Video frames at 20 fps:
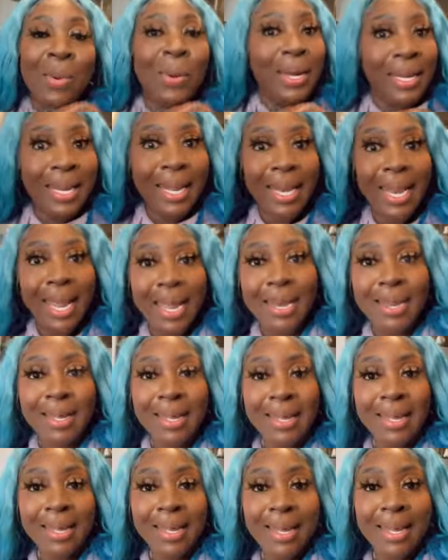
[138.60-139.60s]
we did it!
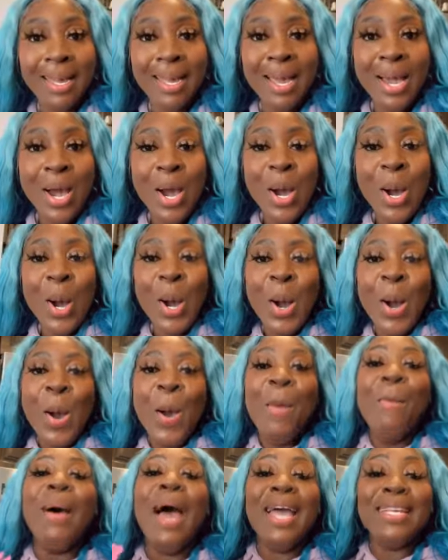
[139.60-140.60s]

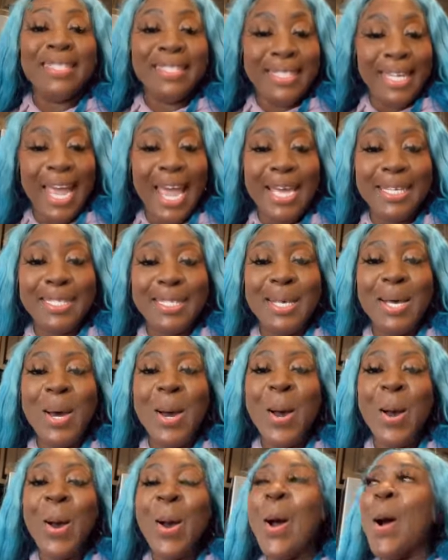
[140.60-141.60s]
Besties,
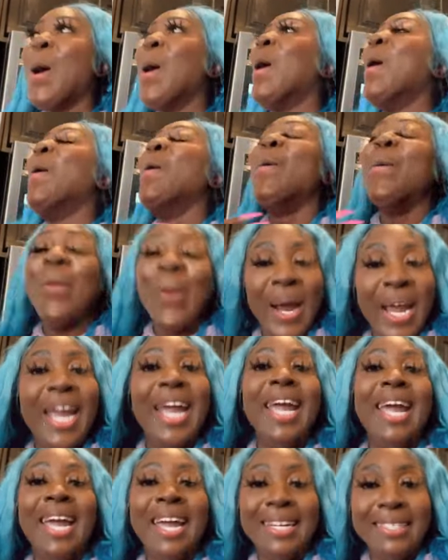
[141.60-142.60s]
we
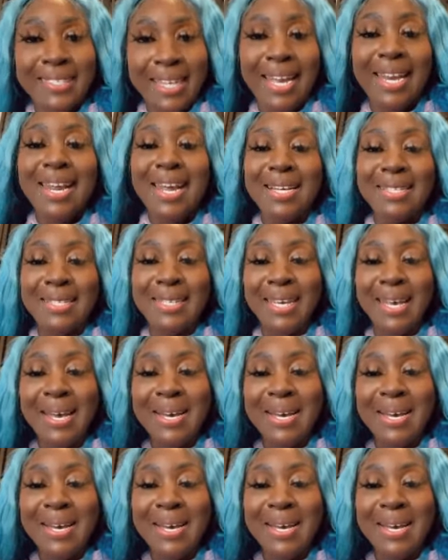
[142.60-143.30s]
did it!